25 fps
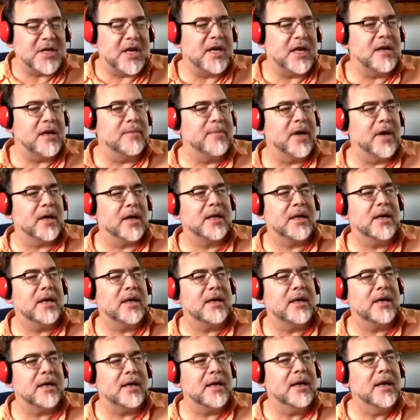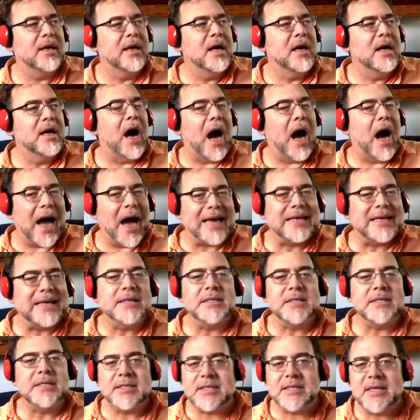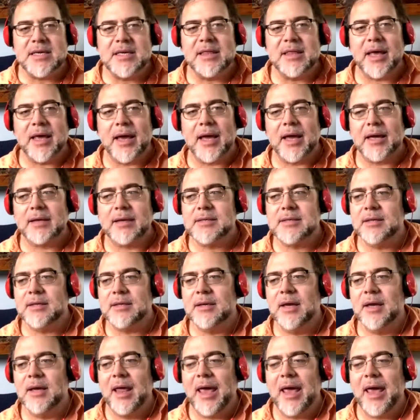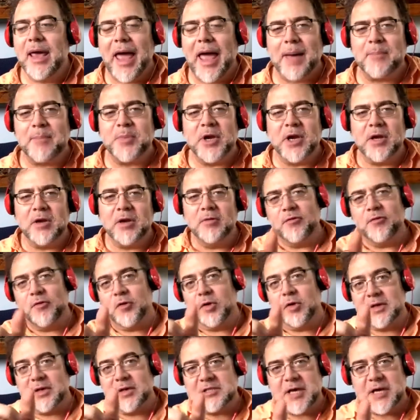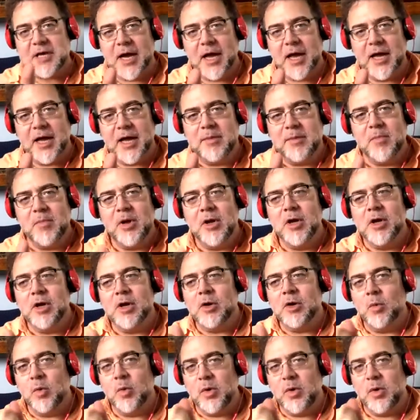about Kennedy, I could see that happening for a time with